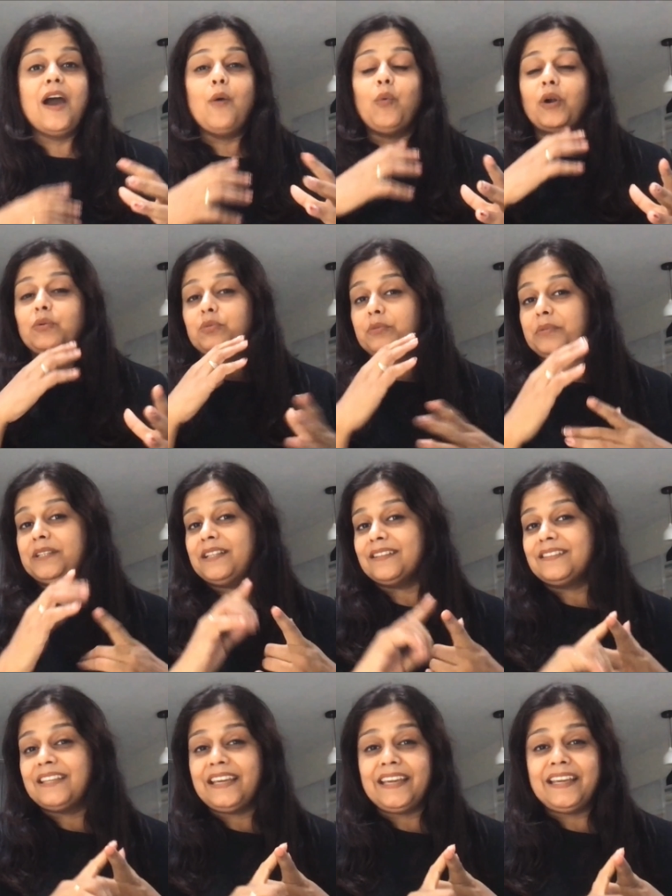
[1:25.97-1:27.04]
what would be the
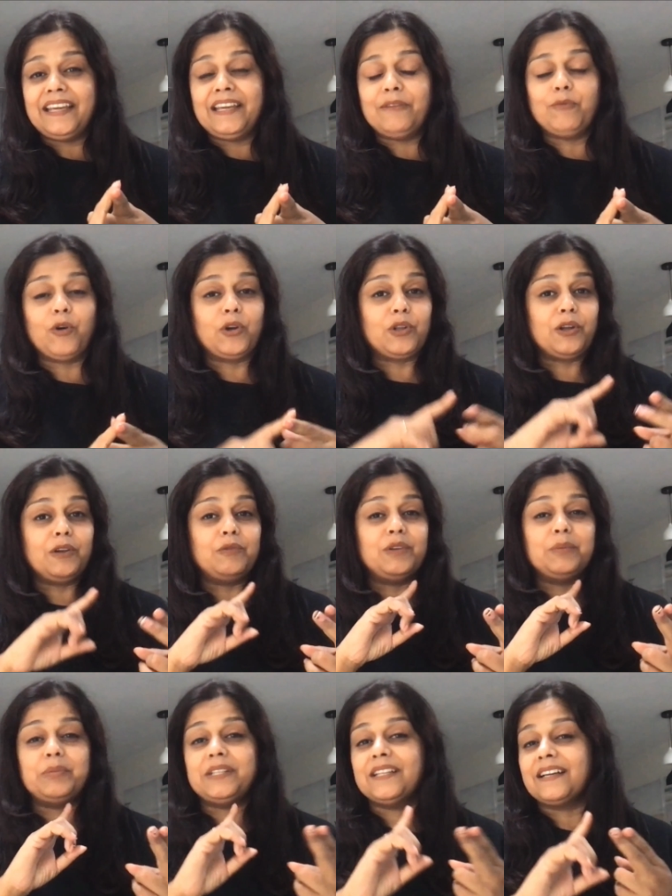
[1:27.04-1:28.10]
theme, what all will
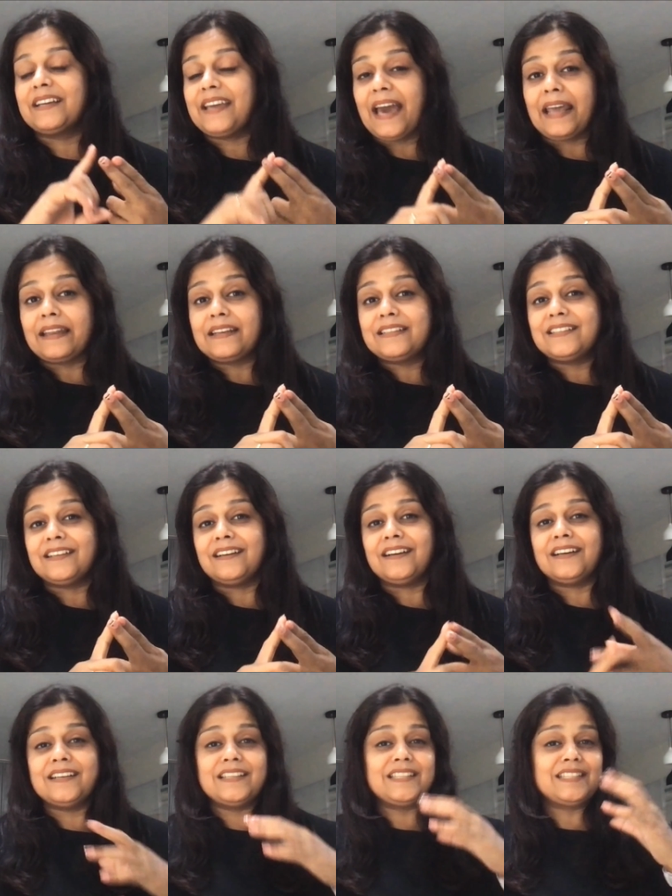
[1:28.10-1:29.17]
be the
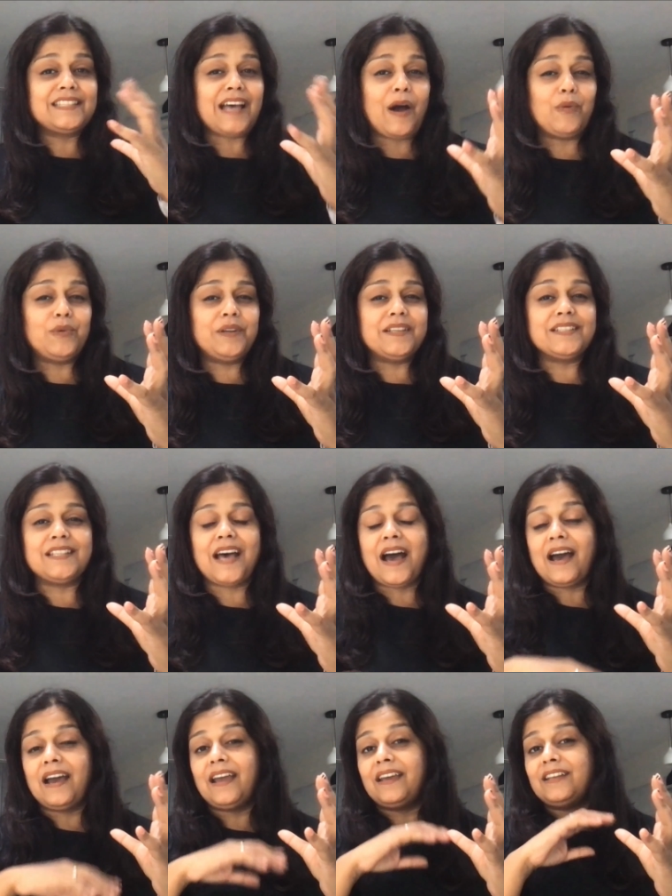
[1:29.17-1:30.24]
characters, sound
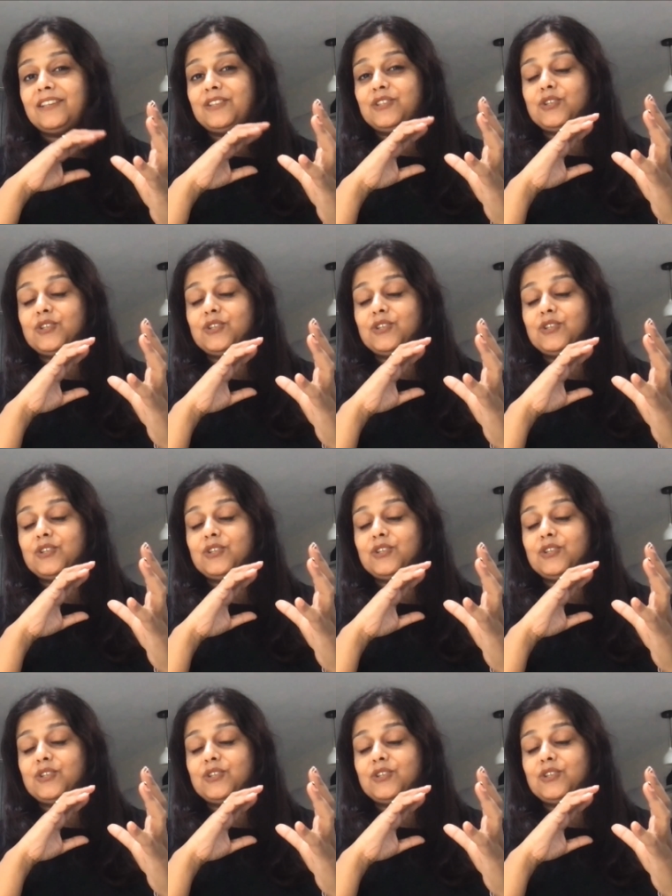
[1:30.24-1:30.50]
design,